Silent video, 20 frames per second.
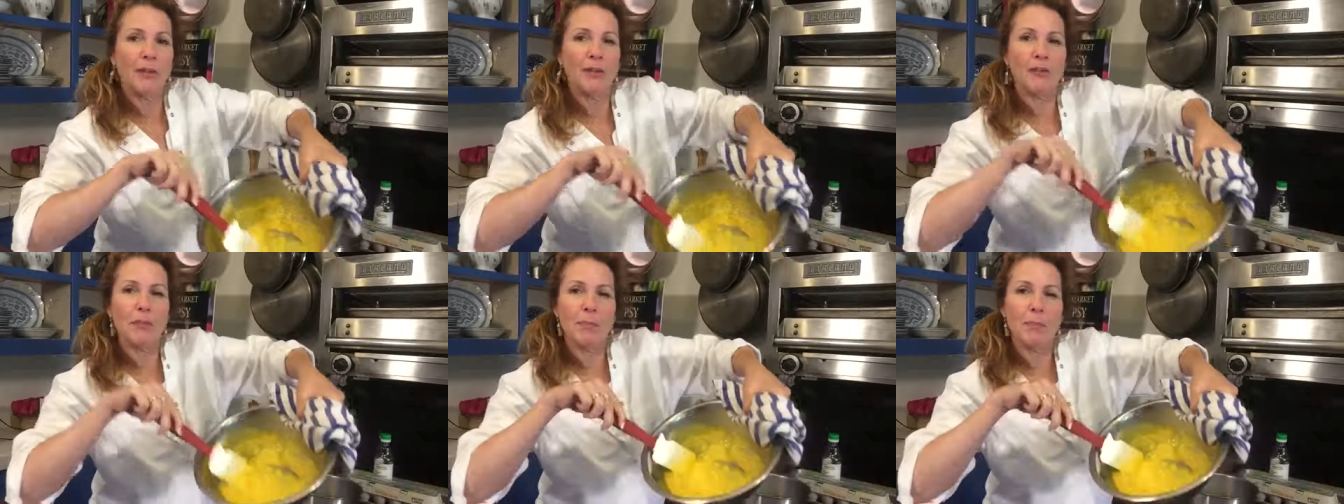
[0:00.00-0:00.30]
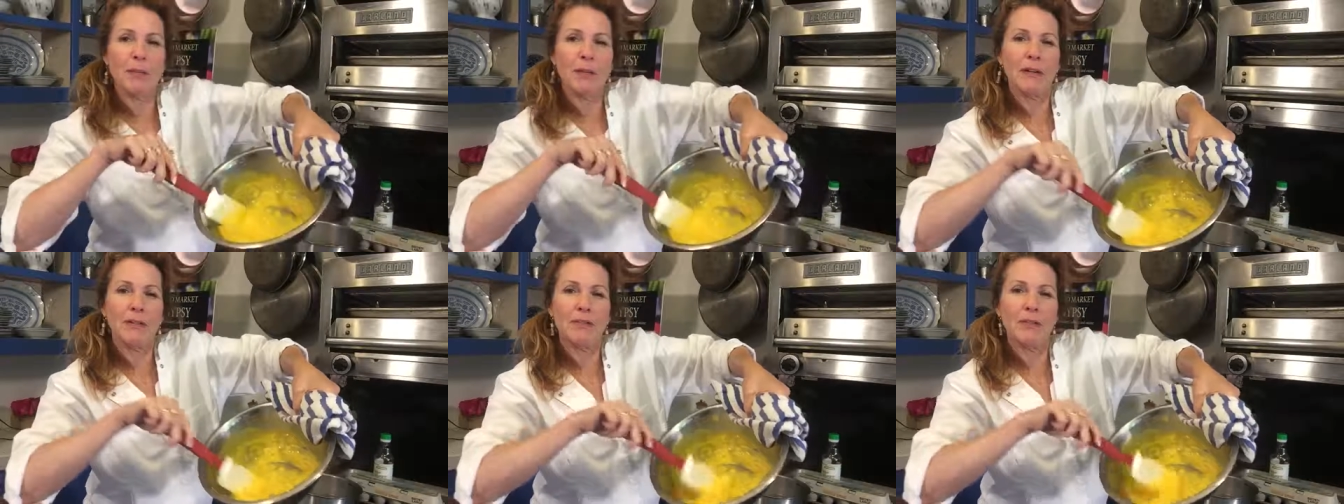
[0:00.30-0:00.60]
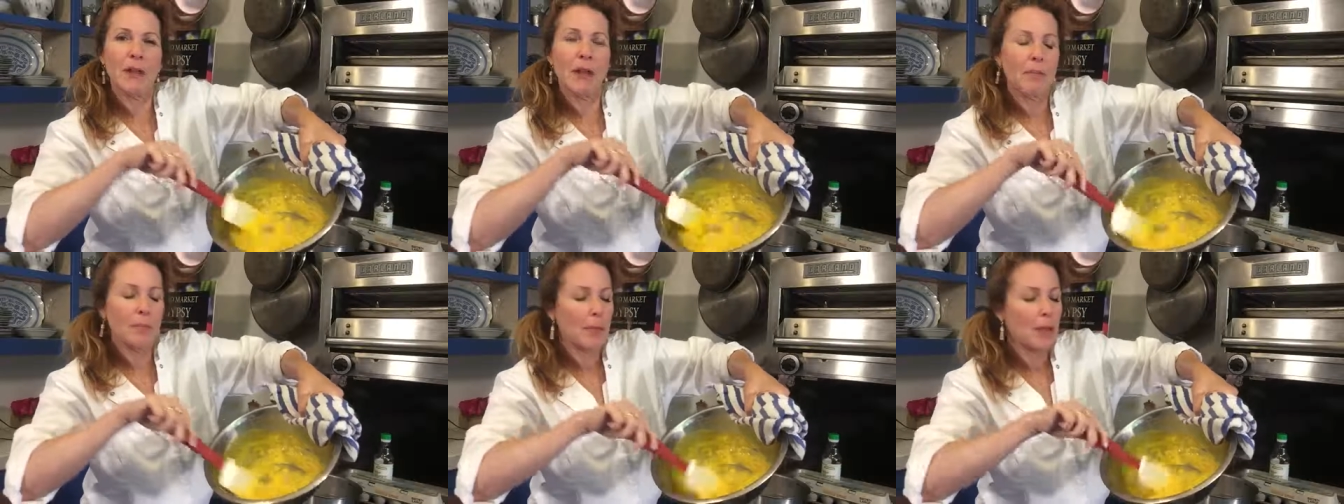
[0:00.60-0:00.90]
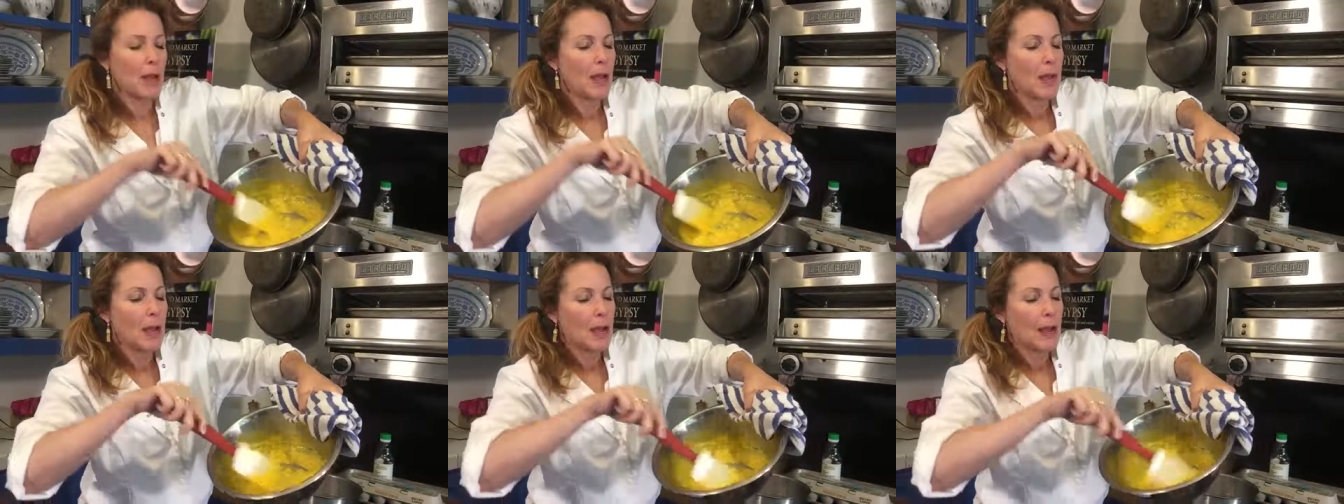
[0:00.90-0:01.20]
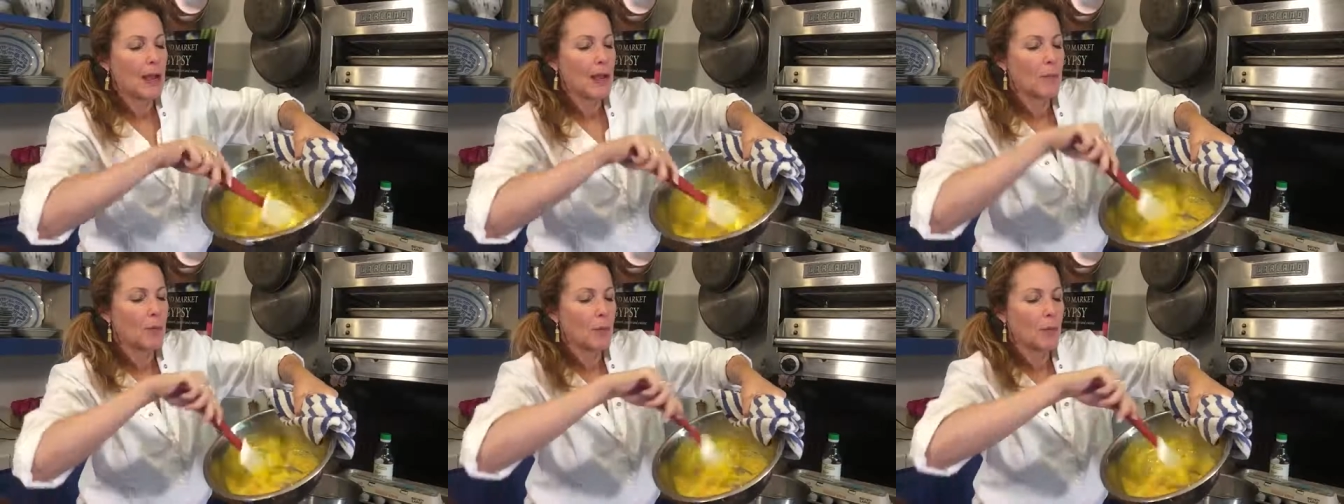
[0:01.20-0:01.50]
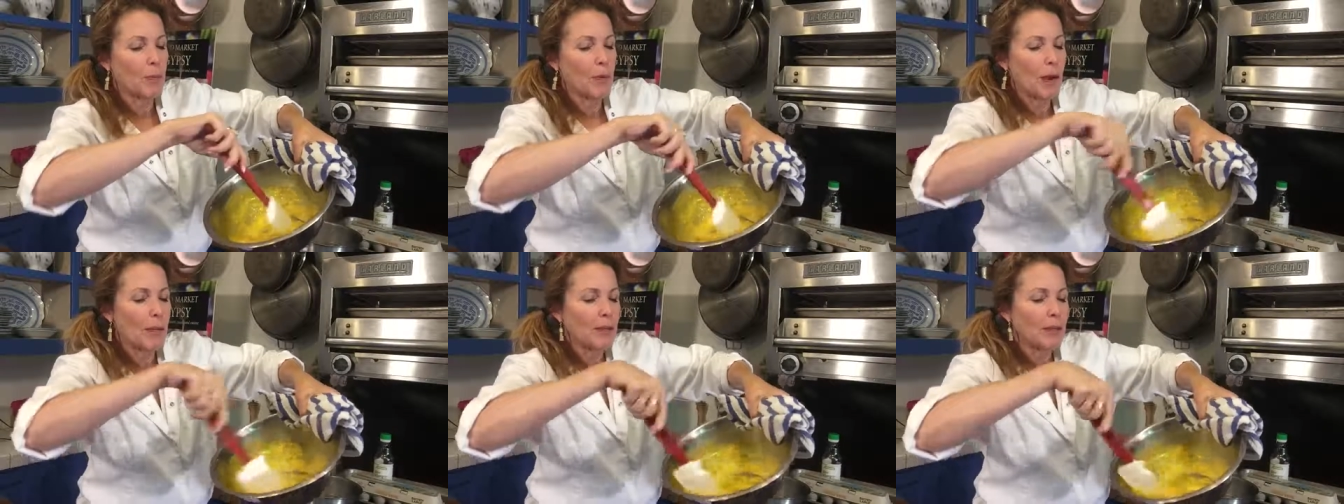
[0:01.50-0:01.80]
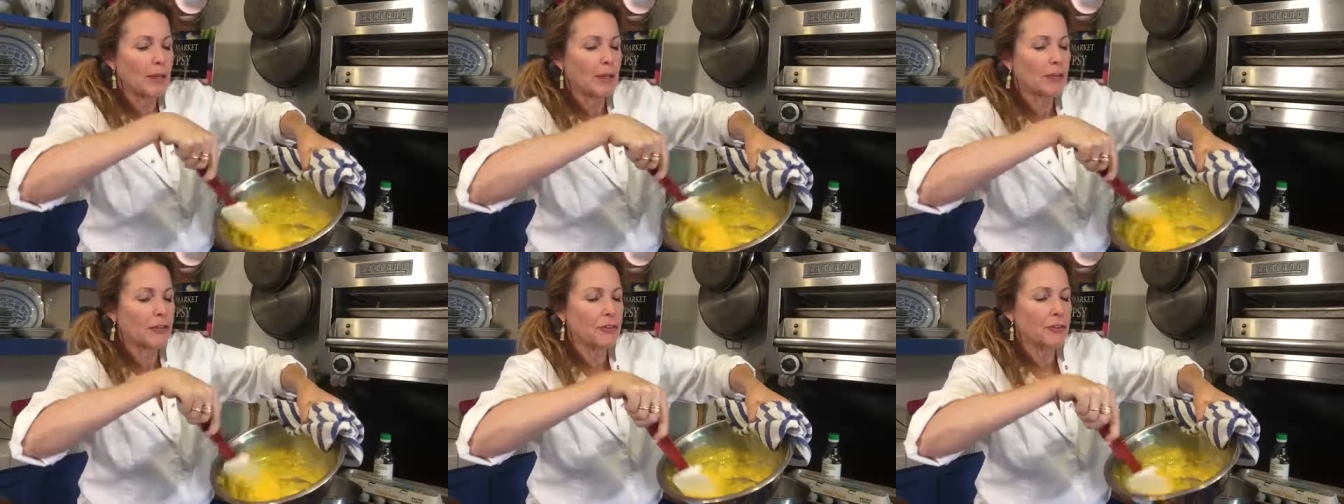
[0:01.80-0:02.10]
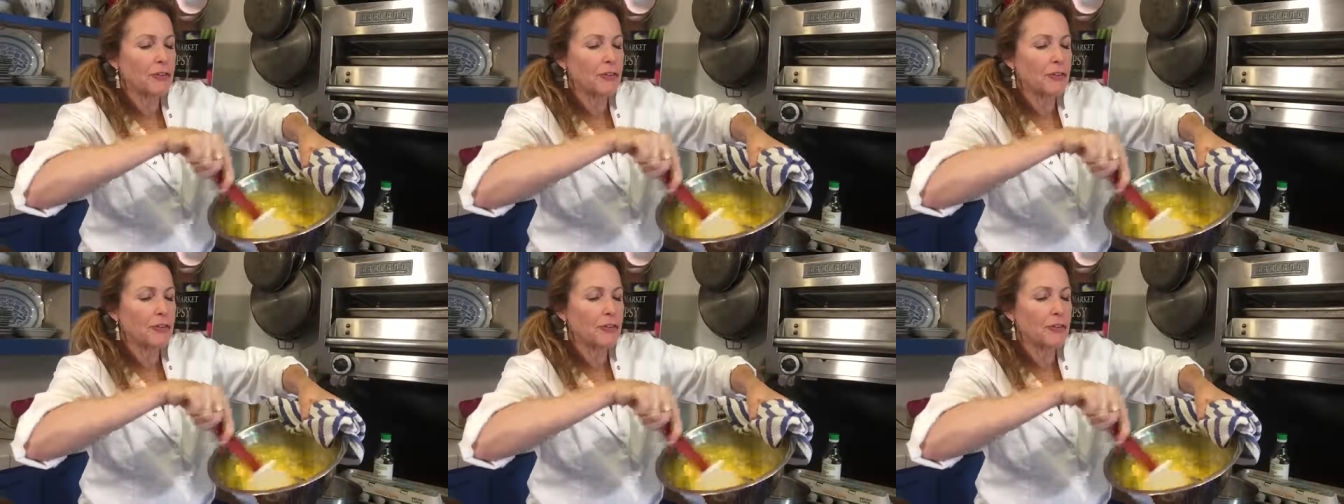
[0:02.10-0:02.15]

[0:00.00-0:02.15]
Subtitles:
There's a bit of lump, and we're probably going to